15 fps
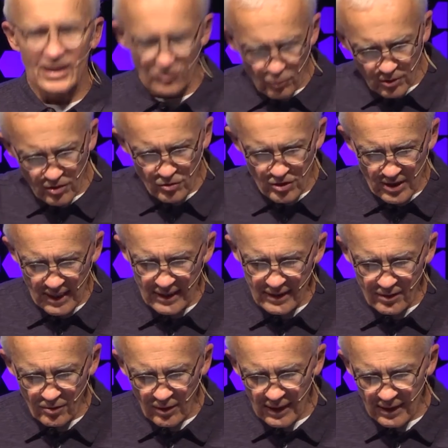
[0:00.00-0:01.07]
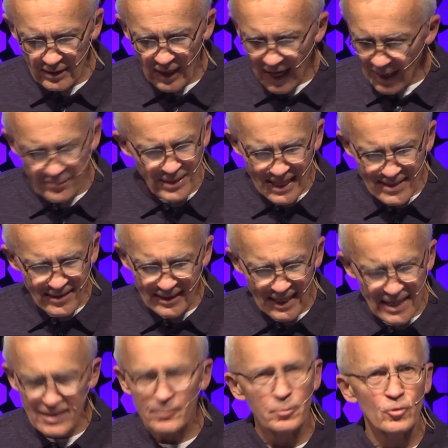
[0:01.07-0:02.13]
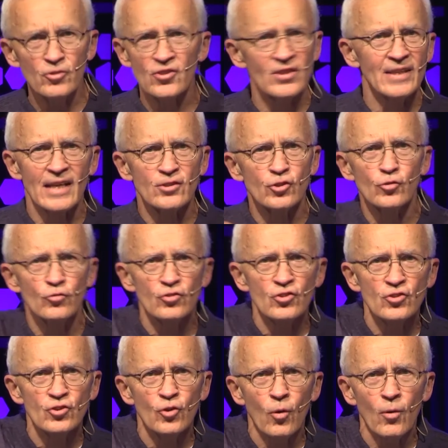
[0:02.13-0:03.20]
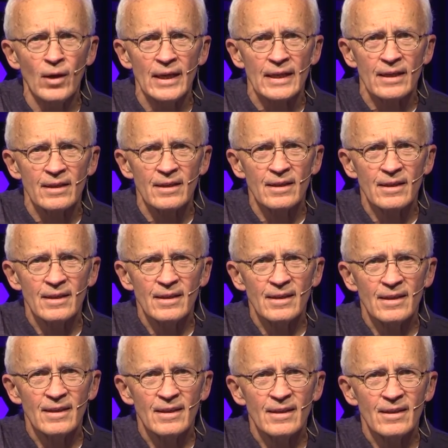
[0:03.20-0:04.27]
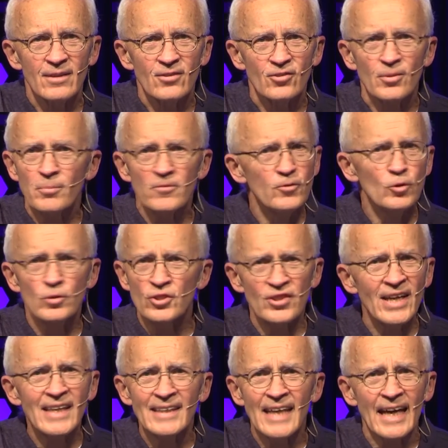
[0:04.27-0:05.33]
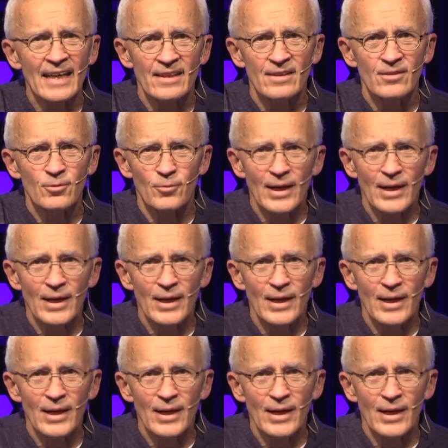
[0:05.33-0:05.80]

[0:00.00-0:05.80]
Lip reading: That's what they're saying in their head. I'm not the kind of person that chooses joy. Some of you are saying that